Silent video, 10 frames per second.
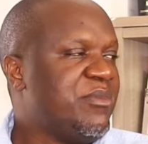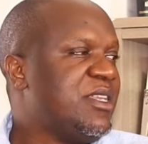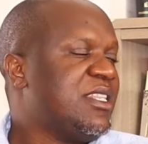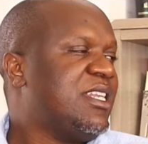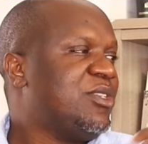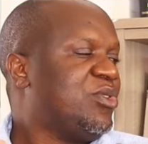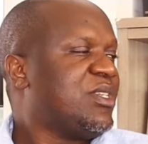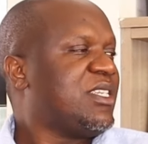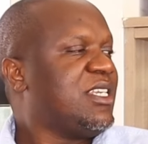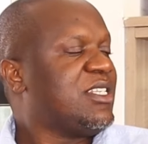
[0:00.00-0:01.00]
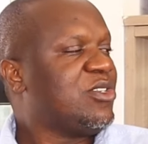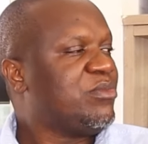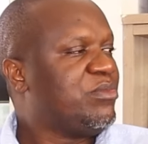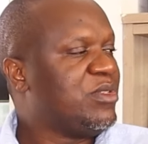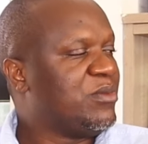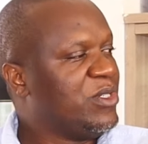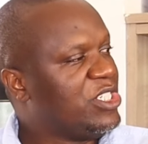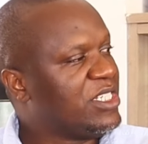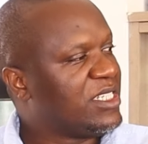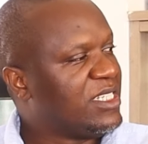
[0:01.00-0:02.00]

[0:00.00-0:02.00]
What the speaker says: I mean, that is what you're saying, it's bullshit.